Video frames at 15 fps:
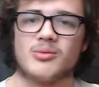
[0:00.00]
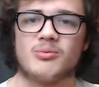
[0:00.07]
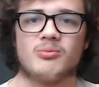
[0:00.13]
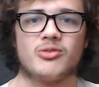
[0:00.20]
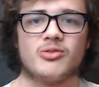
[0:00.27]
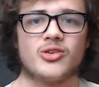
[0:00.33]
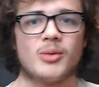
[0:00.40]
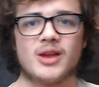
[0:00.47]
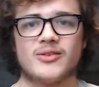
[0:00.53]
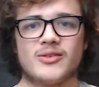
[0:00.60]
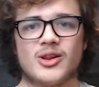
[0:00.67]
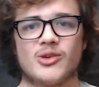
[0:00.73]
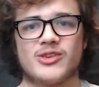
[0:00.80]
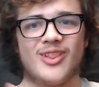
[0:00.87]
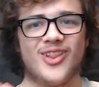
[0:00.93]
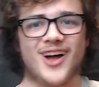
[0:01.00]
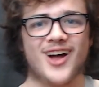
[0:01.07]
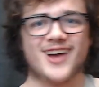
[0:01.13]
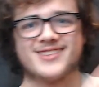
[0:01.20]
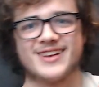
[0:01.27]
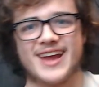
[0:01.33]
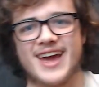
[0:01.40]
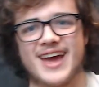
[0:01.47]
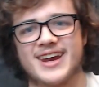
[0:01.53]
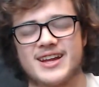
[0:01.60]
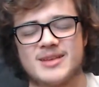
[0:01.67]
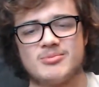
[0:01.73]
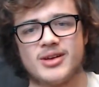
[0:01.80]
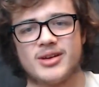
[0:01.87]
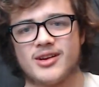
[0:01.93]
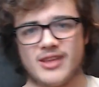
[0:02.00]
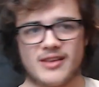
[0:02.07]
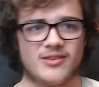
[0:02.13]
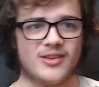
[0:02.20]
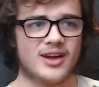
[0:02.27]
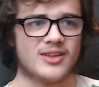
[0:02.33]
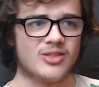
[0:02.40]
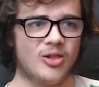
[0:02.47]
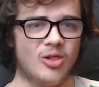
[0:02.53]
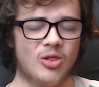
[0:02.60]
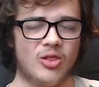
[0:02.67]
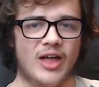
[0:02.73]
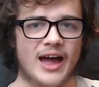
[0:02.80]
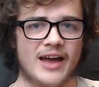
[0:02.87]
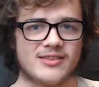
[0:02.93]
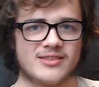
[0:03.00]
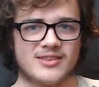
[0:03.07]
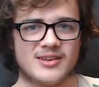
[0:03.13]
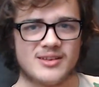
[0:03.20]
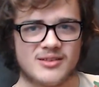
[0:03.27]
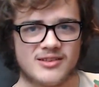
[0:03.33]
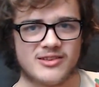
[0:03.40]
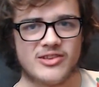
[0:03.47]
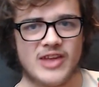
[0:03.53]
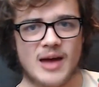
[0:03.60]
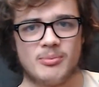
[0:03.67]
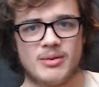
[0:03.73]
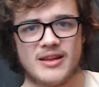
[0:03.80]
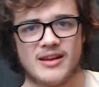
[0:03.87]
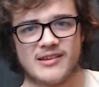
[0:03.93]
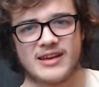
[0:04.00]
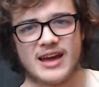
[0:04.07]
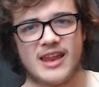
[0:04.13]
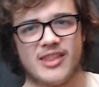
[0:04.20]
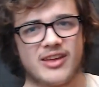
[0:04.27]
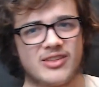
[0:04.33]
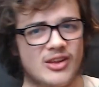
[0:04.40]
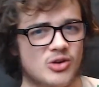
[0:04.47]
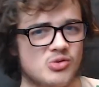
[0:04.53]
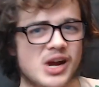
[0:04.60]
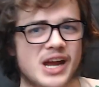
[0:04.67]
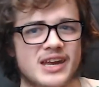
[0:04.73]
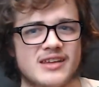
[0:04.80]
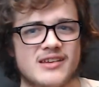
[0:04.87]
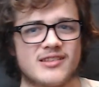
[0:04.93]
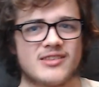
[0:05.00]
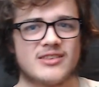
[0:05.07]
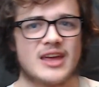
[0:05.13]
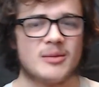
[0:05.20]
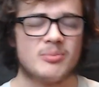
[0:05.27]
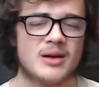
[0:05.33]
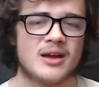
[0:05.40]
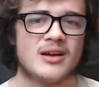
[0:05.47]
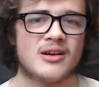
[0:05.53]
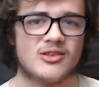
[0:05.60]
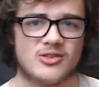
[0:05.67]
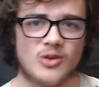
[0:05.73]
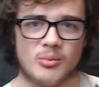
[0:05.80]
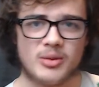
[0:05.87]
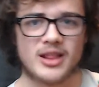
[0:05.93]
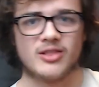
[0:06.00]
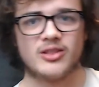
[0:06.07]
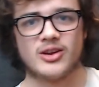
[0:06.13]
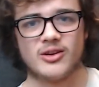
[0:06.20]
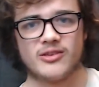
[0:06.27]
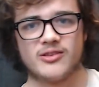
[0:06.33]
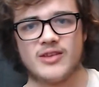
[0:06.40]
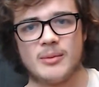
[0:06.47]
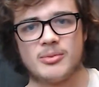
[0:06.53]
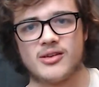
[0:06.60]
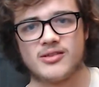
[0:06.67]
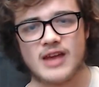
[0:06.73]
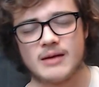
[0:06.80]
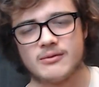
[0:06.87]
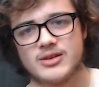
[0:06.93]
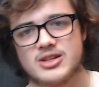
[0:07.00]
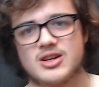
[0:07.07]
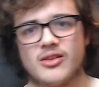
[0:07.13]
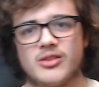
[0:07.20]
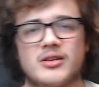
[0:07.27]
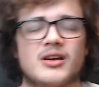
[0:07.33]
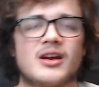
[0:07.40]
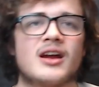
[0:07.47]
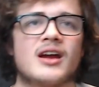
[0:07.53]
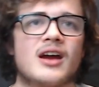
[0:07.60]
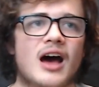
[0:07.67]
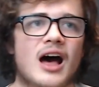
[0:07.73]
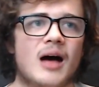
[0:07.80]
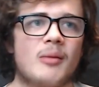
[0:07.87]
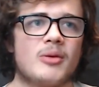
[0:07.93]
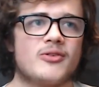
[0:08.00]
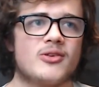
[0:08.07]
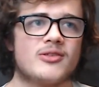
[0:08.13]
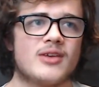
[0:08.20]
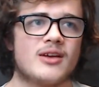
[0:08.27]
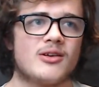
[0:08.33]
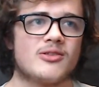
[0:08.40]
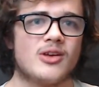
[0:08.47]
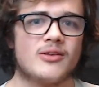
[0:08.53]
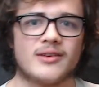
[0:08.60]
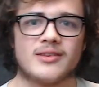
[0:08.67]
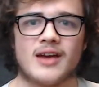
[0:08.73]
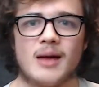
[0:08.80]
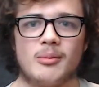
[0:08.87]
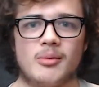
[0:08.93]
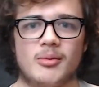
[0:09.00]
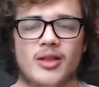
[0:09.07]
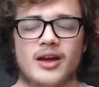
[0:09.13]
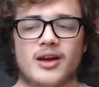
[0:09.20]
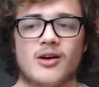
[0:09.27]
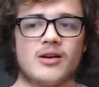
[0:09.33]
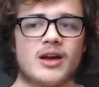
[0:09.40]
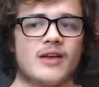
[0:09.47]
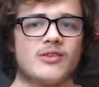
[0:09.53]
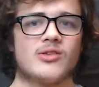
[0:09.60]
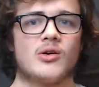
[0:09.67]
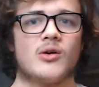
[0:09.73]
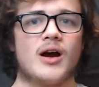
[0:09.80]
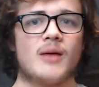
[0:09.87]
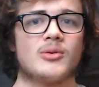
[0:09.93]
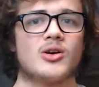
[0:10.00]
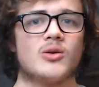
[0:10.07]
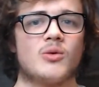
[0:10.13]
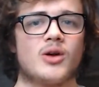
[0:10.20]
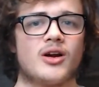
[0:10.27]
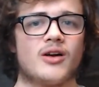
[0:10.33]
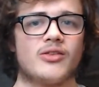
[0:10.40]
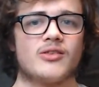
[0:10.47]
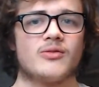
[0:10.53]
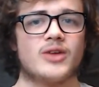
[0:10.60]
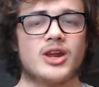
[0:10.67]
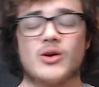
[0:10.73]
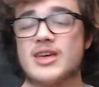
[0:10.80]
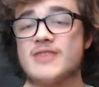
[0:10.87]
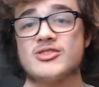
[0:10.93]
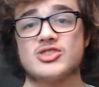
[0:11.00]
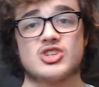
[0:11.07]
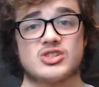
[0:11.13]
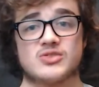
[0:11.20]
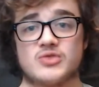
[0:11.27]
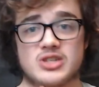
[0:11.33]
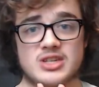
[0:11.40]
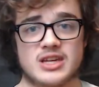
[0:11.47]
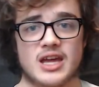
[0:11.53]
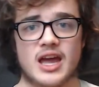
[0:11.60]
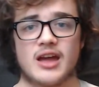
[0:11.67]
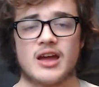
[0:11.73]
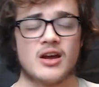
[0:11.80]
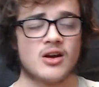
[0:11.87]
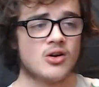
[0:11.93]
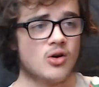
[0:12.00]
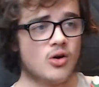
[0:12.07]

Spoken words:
So many videos get lost in editing because that's the last step and it's kind of the grindiest step. So many little steps on top of each other. If you set yourself a time limit okay, so I'm going to work on this video even just for today.